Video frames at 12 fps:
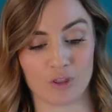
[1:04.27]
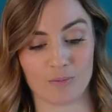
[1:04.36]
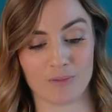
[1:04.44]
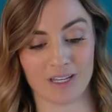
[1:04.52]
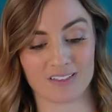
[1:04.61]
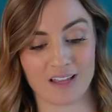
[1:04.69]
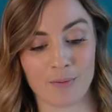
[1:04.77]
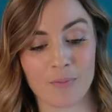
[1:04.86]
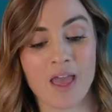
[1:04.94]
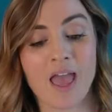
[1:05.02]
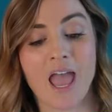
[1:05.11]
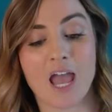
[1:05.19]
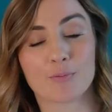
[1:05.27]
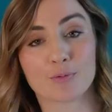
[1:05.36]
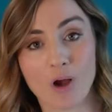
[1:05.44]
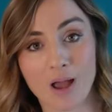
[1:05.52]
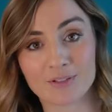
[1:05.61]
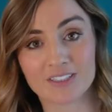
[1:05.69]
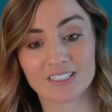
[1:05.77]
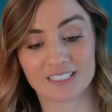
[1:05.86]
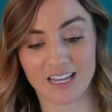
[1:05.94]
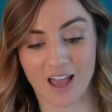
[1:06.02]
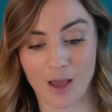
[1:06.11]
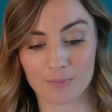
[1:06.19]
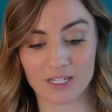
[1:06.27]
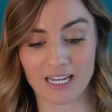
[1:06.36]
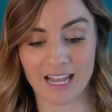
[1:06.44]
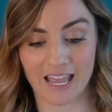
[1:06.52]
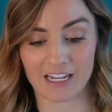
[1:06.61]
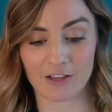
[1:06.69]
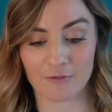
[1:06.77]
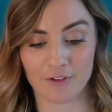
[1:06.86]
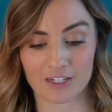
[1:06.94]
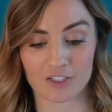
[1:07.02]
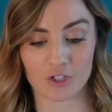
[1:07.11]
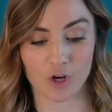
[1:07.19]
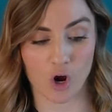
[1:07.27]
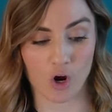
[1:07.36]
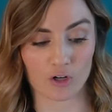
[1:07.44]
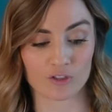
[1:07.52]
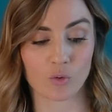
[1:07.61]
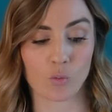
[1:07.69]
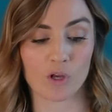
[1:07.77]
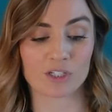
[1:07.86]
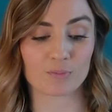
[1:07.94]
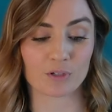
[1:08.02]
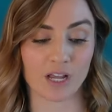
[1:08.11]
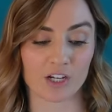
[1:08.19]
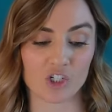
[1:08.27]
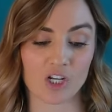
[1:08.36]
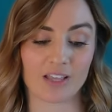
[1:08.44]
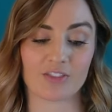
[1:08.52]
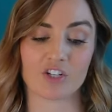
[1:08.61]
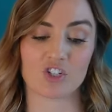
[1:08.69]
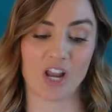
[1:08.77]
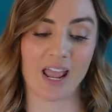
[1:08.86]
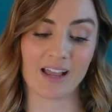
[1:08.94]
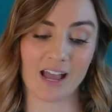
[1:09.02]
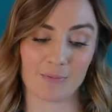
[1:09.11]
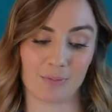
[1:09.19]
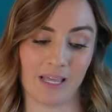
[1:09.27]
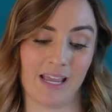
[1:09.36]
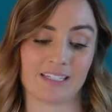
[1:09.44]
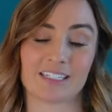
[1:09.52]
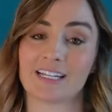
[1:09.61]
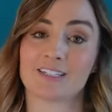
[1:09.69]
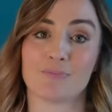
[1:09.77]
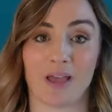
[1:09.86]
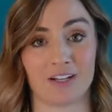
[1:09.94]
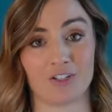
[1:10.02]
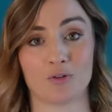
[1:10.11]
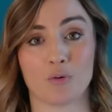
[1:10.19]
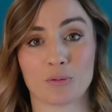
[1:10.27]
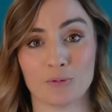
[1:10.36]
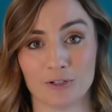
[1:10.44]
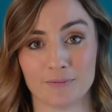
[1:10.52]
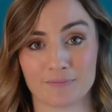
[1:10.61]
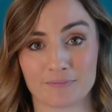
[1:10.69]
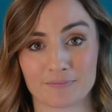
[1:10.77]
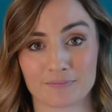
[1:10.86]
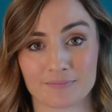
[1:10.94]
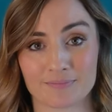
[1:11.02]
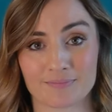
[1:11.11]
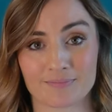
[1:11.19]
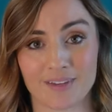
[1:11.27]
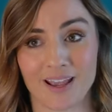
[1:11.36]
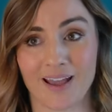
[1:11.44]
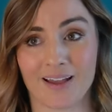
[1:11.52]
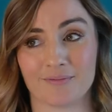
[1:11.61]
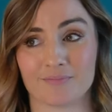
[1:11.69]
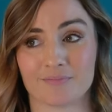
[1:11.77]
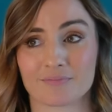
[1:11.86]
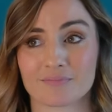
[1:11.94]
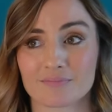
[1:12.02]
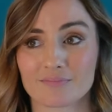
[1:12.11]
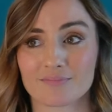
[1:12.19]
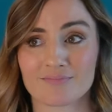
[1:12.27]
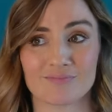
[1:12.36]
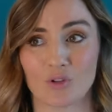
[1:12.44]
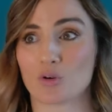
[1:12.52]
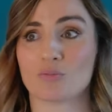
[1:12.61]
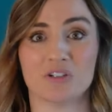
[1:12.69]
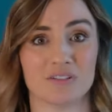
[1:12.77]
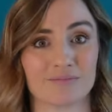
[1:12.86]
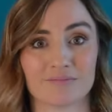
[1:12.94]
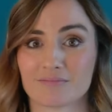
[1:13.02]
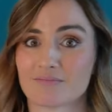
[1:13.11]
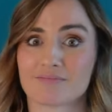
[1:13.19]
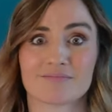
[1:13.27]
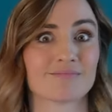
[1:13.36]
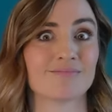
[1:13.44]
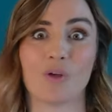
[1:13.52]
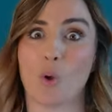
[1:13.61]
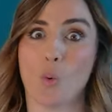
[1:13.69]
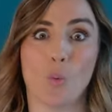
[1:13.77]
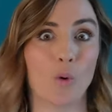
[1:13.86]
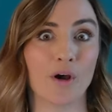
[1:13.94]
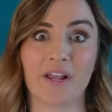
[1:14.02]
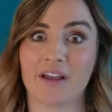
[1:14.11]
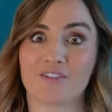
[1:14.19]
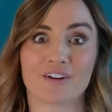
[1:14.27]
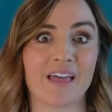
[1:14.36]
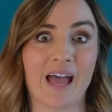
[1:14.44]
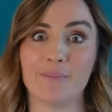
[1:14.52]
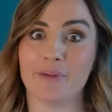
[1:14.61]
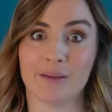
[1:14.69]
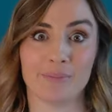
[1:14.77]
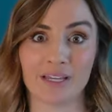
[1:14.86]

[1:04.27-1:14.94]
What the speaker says: for the mix-up and promises to update any affected cars once production at the Shanghai plant gets back to normal. Yeah, normal. Whatever that may